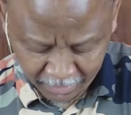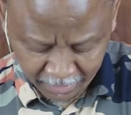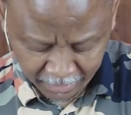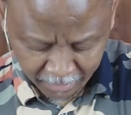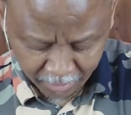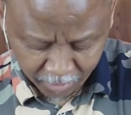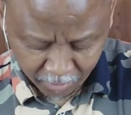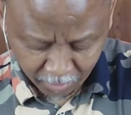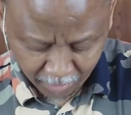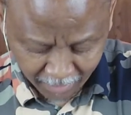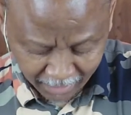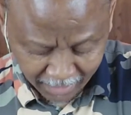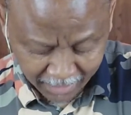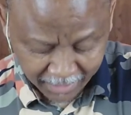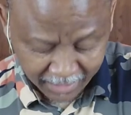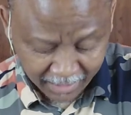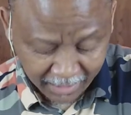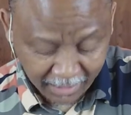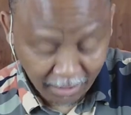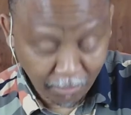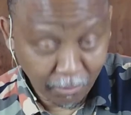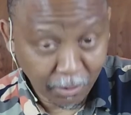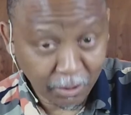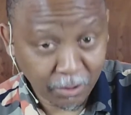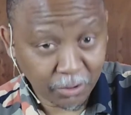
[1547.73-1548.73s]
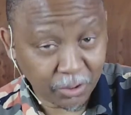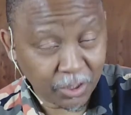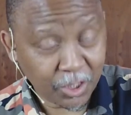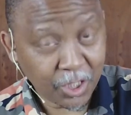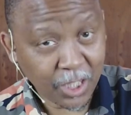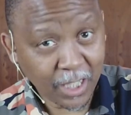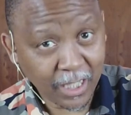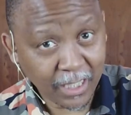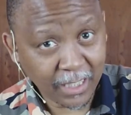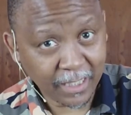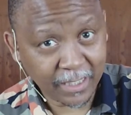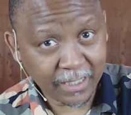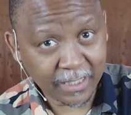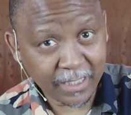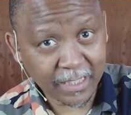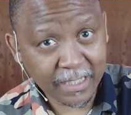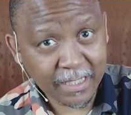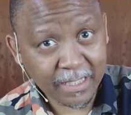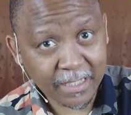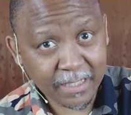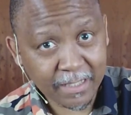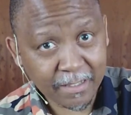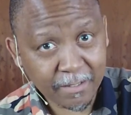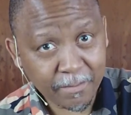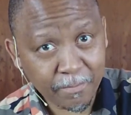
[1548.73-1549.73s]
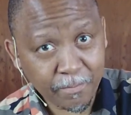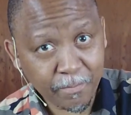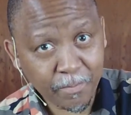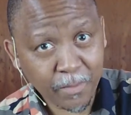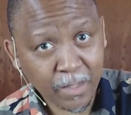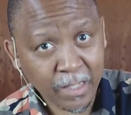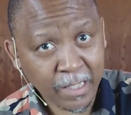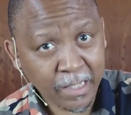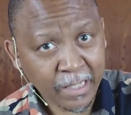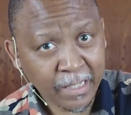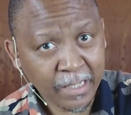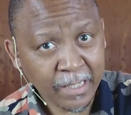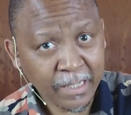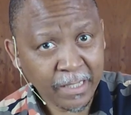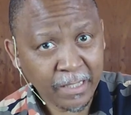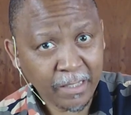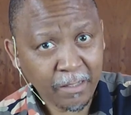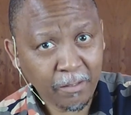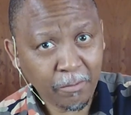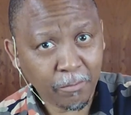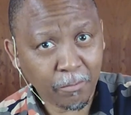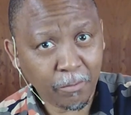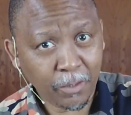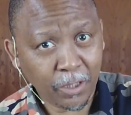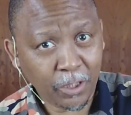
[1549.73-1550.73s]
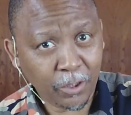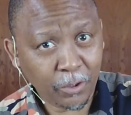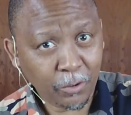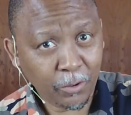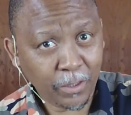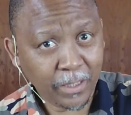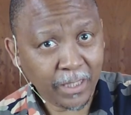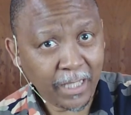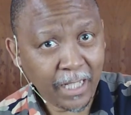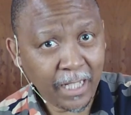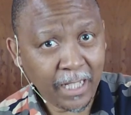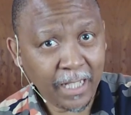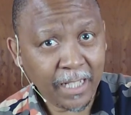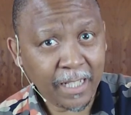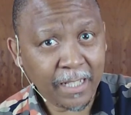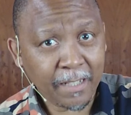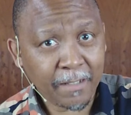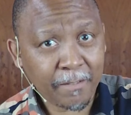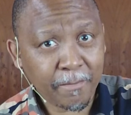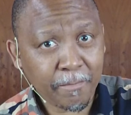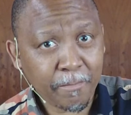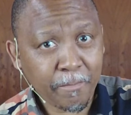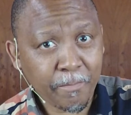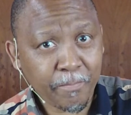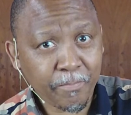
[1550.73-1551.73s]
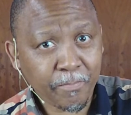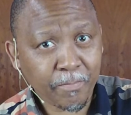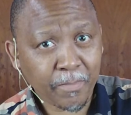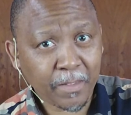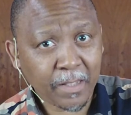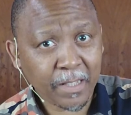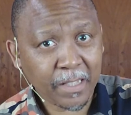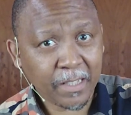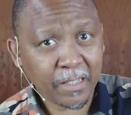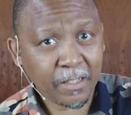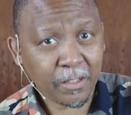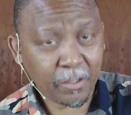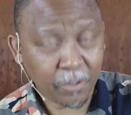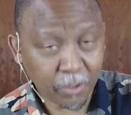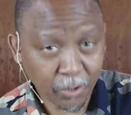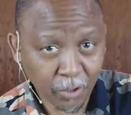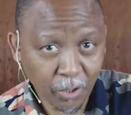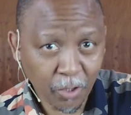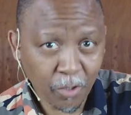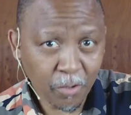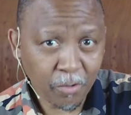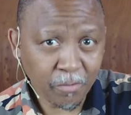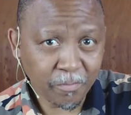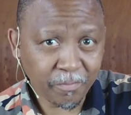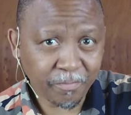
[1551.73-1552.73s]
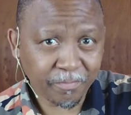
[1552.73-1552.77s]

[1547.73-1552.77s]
So lastly, I want to challenge us. Will you and I grow?